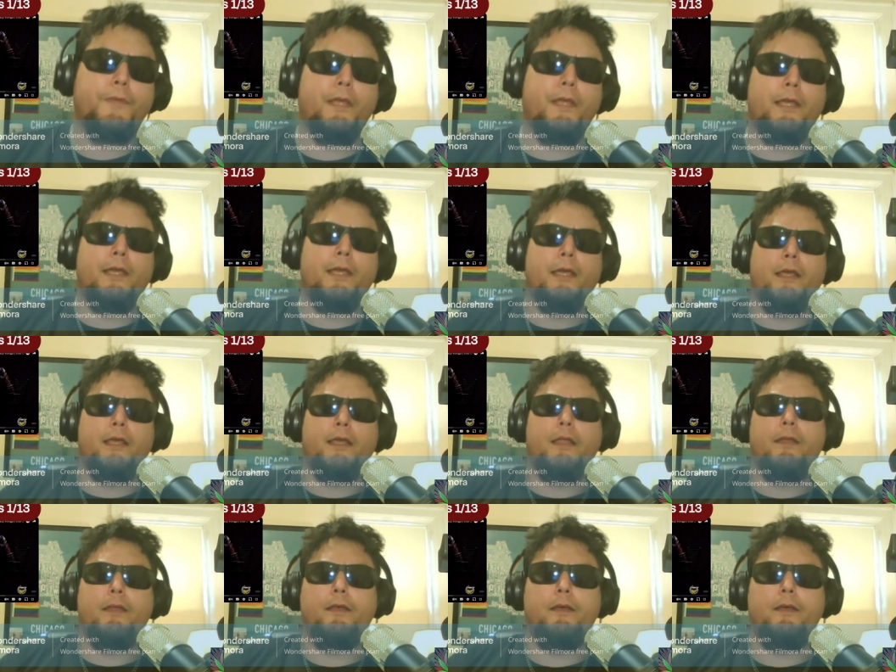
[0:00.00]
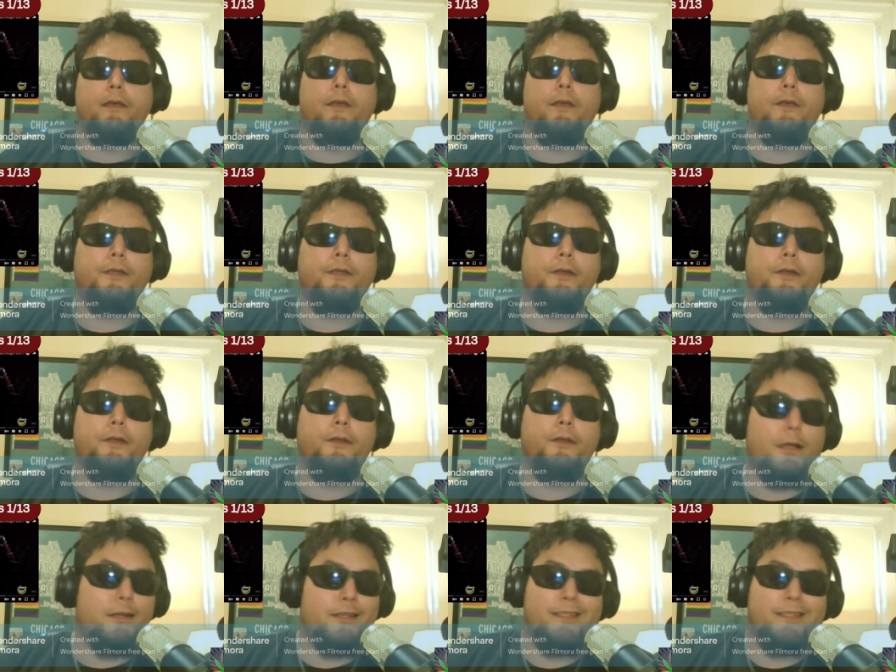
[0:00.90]
And uh, you know,
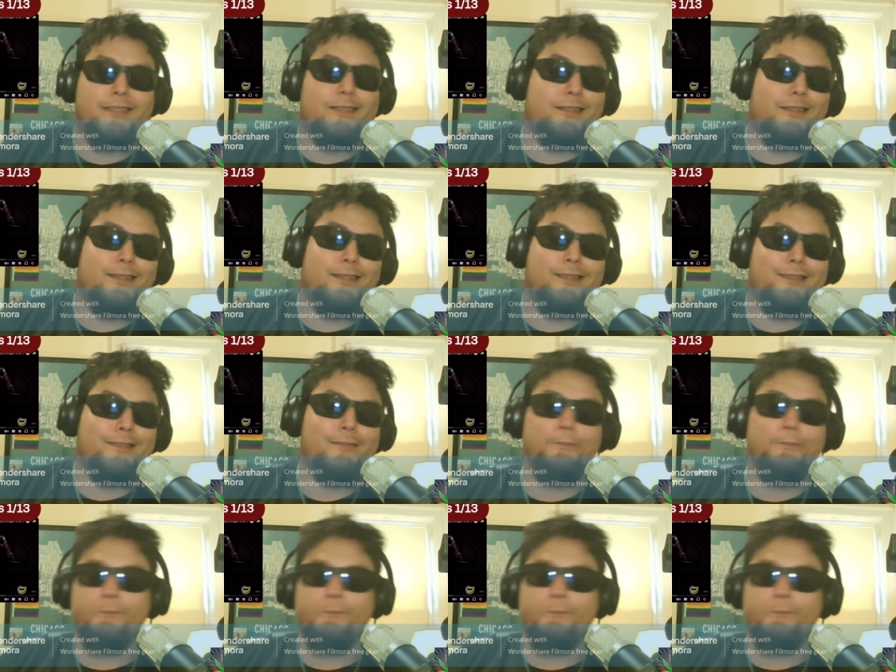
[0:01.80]
honestly,